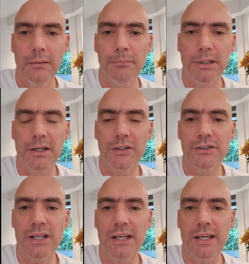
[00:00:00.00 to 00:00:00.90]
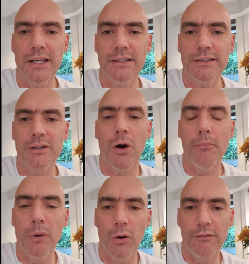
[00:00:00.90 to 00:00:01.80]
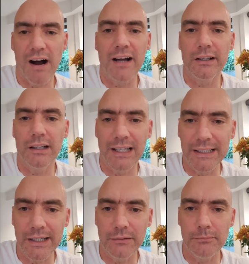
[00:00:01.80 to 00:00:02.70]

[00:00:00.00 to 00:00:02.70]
because it's got more vinyl in it,